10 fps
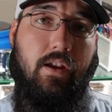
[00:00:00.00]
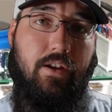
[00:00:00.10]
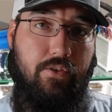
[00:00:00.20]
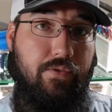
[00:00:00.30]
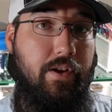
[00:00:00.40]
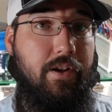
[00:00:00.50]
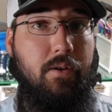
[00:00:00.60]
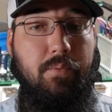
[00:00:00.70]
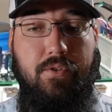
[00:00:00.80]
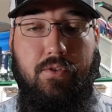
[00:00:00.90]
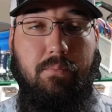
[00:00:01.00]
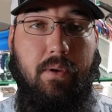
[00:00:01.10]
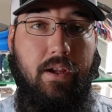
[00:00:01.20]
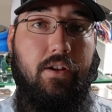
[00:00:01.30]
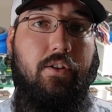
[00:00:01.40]
and you're fed up with just
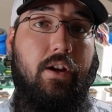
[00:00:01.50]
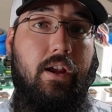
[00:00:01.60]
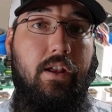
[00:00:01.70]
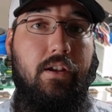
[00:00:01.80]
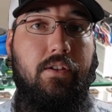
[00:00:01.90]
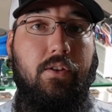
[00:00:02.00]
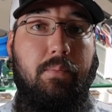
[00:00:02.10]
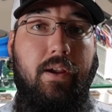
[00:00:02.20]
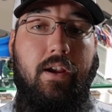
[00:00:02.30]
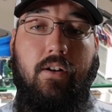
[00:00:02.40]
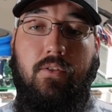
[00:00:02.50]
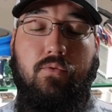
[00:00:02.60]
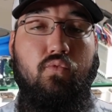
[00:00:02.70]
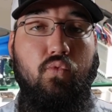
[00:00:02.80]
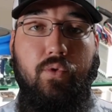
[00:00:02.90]
banging your head into the panel,
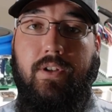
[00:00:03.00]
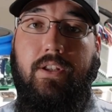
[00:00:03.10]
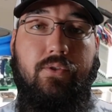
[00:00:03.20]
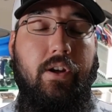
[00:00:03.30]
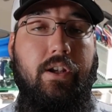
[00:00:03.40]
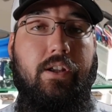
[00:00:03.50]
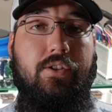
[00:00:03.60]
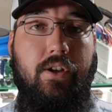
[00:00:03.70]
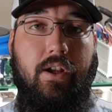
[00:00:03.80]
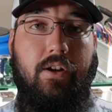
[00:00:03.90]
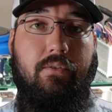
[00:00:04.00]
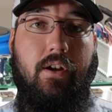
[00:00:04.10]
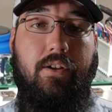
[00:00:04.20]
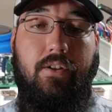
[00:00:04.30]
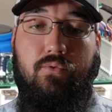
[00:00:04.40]
really trying to get your head
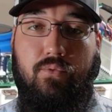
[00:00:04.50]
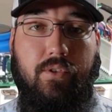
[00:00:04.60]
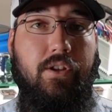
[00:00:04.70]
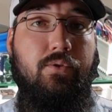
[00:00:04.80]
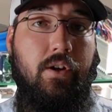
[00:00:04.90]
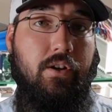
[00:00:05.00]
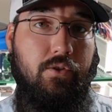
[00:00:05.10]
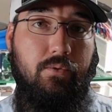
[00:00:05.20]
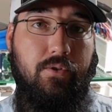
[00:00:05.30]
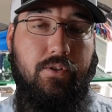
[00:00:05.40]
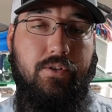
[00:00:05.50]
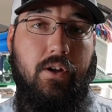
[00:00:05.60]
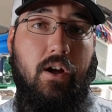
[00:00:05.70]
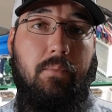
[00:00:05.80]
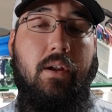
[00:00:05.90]
around it, really trying to do a good job,